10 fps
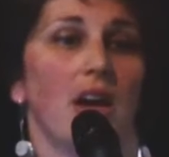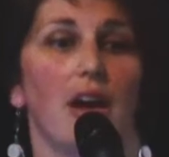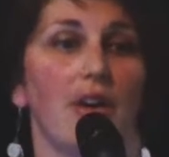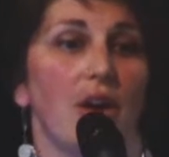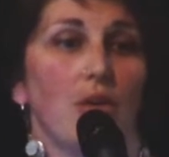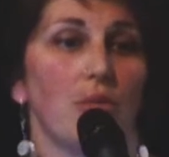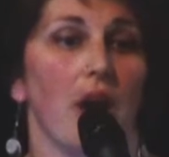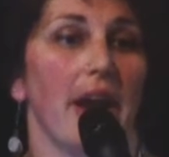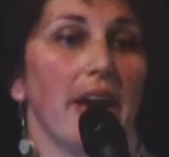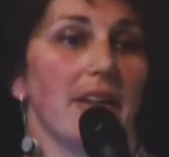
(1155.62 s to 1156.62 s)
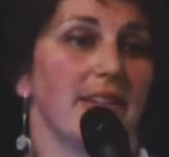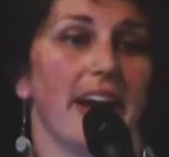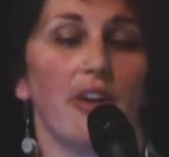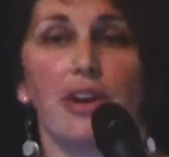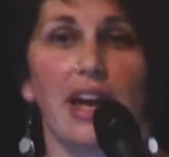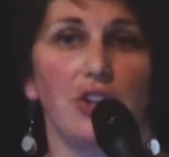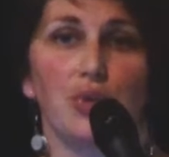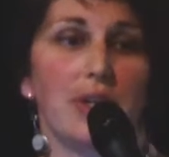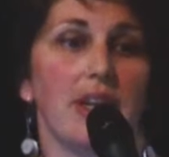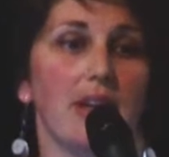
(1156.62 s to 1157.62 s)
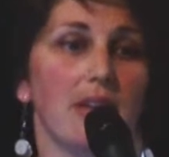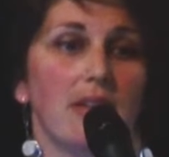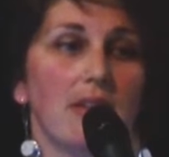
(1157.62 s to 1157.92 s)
I don't know, write a diary entry